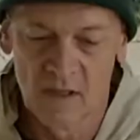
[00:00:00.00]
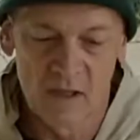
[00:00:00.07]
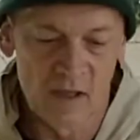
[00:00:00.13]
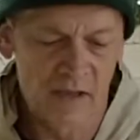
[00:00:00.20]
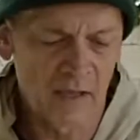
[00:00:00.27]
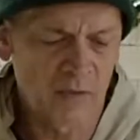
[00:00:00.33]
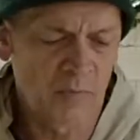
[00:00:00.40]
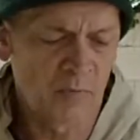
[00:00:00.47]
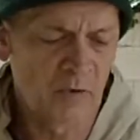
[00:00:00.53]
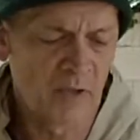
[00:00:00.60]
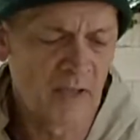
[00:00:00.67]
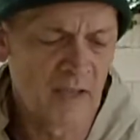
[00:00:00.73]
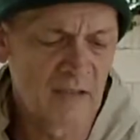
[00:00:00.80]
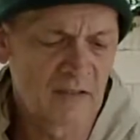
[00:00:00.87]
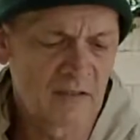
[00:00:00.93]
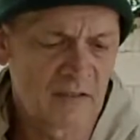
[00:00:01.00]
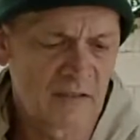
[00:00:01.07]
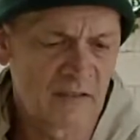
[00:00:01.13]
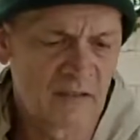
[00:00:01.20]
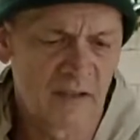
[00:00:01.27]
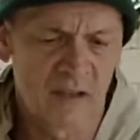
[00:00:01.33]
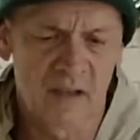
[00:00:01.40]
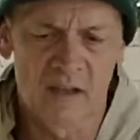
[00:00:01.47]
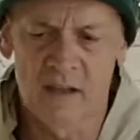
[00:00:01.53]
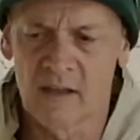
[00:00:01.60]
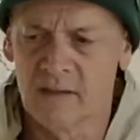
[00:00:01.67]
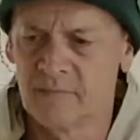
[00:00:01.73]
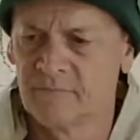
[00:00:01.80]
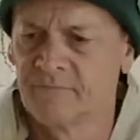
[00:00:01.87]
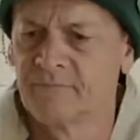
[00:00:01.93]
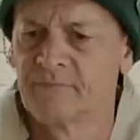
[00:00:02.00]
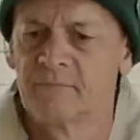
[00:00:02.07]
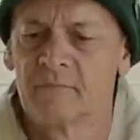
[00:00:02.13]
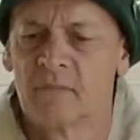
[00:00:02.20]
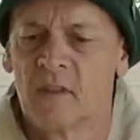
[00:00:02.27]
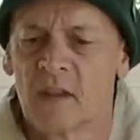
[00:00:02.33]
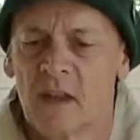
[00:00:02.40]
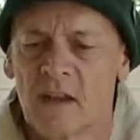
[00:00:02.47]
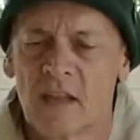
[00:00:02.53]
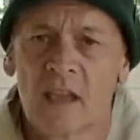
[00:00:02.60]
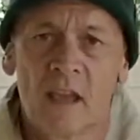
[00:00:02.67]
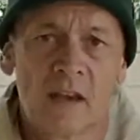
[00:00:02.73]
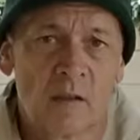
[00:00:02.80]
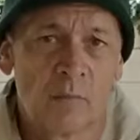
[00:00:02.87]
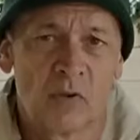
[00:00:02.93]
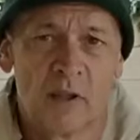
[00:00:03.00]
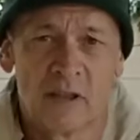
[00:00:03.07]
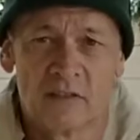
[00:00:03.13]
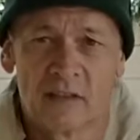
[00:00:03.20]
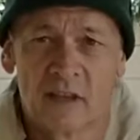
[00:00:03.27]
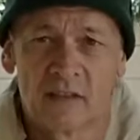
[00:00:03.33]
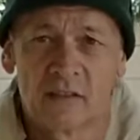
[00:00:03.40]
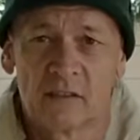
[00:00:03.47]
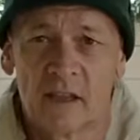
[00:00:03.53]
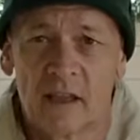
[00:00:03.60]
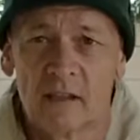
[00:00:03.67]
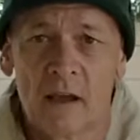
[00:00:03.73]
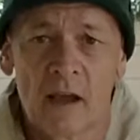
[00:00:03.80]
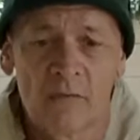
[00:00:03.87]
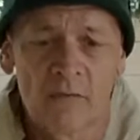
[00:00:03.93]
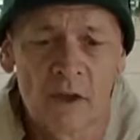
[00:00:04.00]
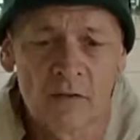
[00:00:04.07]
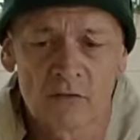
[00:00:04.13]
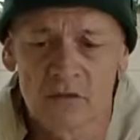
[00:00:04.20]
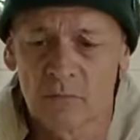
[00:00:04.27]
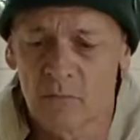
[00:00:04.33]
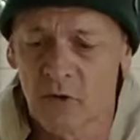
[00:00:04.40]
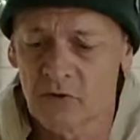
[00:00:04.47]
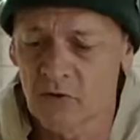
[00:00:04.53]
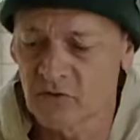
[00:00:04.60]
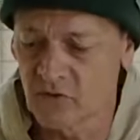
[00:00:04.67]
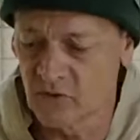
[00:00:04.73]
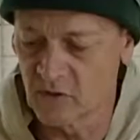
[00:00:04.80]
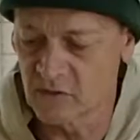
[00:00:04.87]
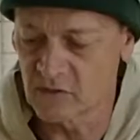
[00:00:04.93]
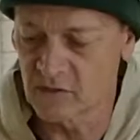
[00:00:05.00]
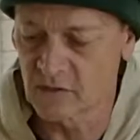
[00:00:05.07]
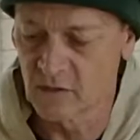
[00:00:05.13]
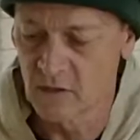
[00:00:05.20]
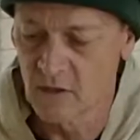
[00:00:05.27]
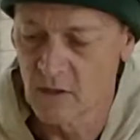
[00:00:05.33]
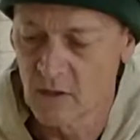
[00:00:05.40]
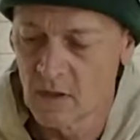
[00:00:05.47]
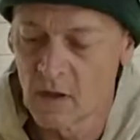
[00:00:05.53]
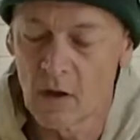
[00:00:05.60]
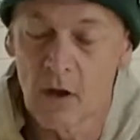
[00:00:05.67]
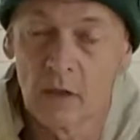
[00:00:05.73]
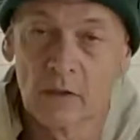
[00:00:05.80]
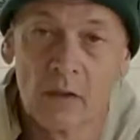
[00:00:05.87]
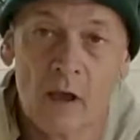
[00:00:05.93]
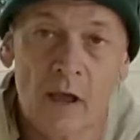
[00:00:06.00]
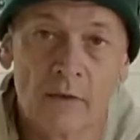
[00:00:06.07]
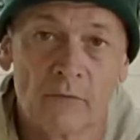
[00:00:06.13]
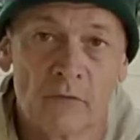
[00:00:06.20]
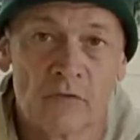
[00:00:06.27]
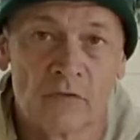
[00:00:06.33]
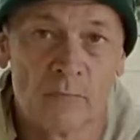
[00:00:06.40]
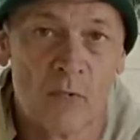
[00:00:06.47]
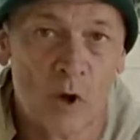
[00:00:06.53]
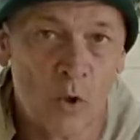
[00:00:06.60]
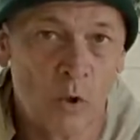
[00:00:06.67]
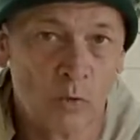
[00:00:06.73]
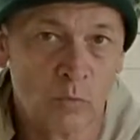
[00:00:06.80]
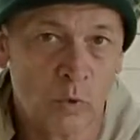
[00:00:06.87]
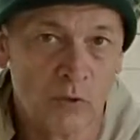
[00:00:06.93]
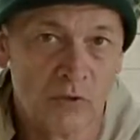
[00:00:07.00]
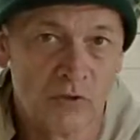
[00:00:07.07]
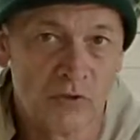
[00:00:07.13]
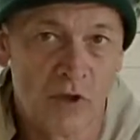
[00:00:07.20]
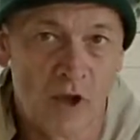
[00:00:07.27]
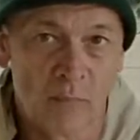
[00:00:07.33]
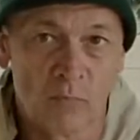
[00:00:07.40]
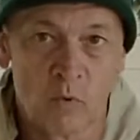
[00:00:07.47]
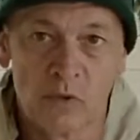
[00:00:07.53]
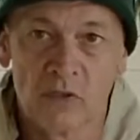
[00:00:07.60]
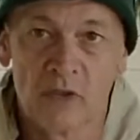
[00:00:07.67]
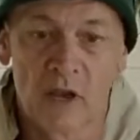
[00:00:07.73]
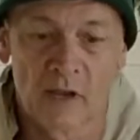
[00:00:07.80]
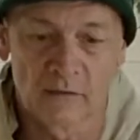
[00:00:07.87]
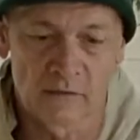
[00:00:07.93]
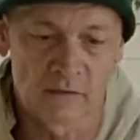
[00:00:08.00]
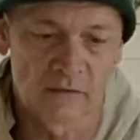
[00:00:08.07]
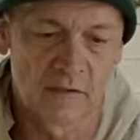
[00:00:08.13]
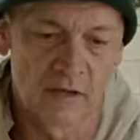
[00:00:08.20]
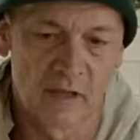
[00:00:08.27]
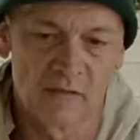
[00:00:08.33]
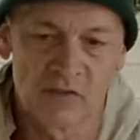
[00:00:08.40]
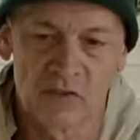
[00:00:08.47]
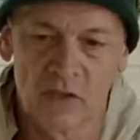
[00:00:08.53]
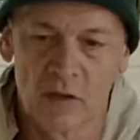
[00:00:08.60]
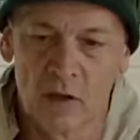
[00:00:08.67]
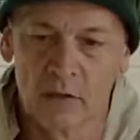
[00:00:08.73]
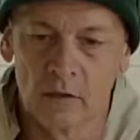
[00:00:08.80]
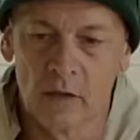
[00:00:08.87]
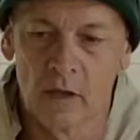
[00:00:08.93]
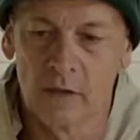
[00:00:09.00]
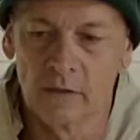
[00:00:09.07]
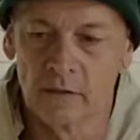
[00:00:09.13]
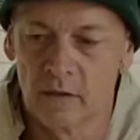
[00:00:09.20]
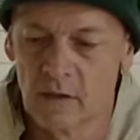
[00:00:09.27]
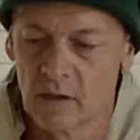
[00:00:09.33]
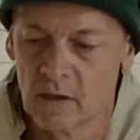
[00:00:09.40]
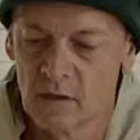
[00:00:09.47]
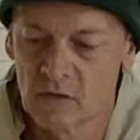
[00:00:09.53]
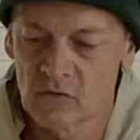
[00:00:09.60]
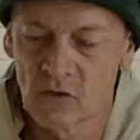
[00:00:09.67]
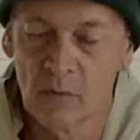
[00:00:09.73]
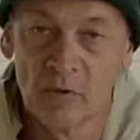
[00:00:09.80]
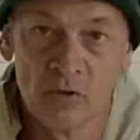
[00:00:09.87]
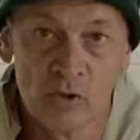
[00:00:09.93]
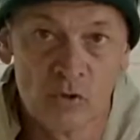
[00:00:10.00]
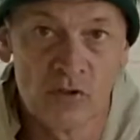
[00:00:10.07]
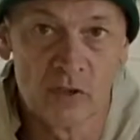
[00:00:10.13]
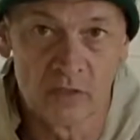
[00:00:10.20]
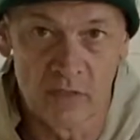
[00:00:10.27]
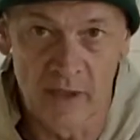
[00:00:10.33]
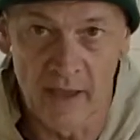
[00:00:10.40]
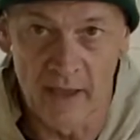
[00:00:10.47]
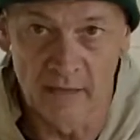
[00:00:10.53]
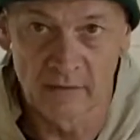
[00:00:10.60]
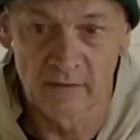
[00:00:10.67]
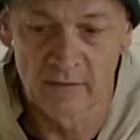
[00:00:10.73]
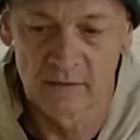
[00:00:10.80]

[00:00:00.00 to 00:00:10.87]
I got the plans, I didn't get any plans actually. I found some pictures of this online for some old wood shop woodcuts that I've seen online, so I've been using that.